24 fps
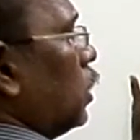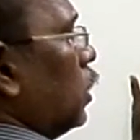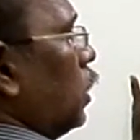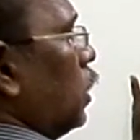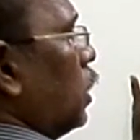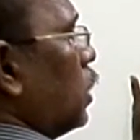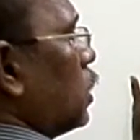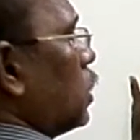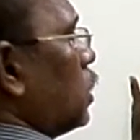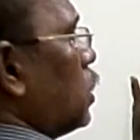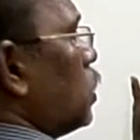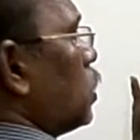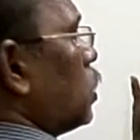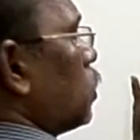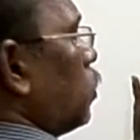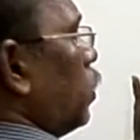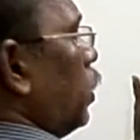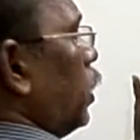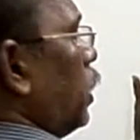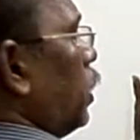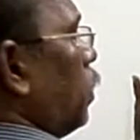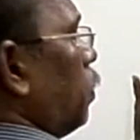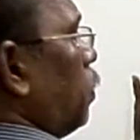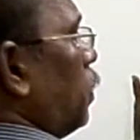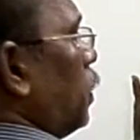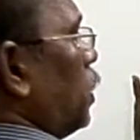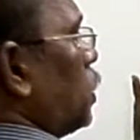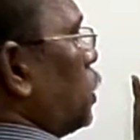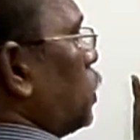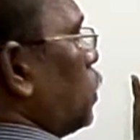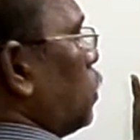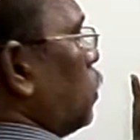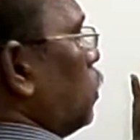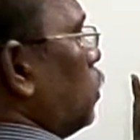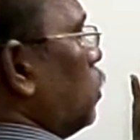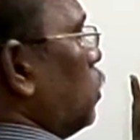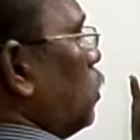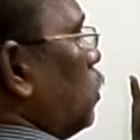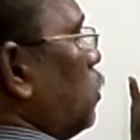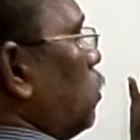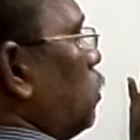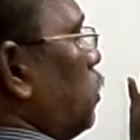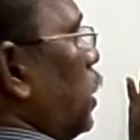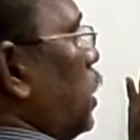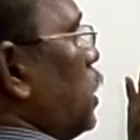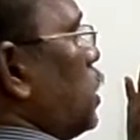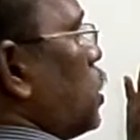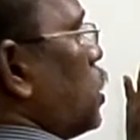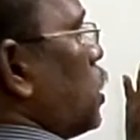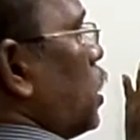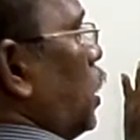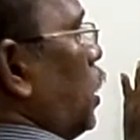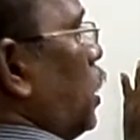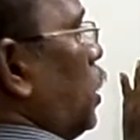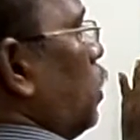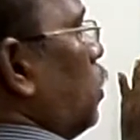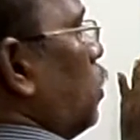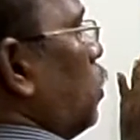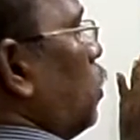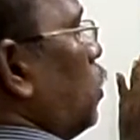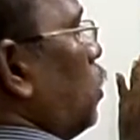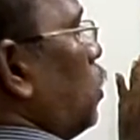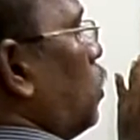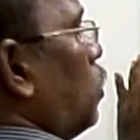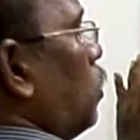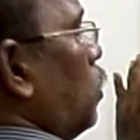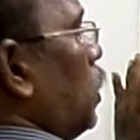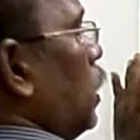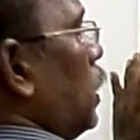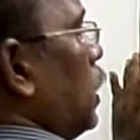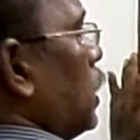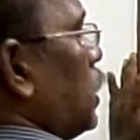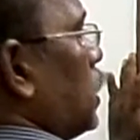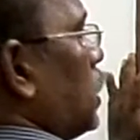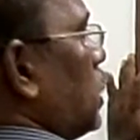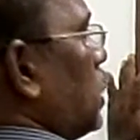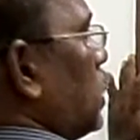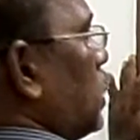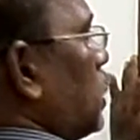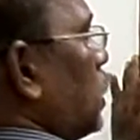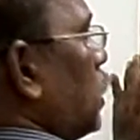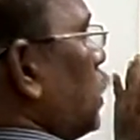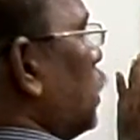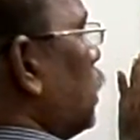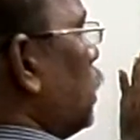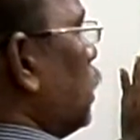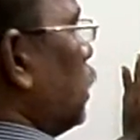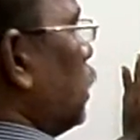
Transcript: x square plus 2 by chain rule 2x.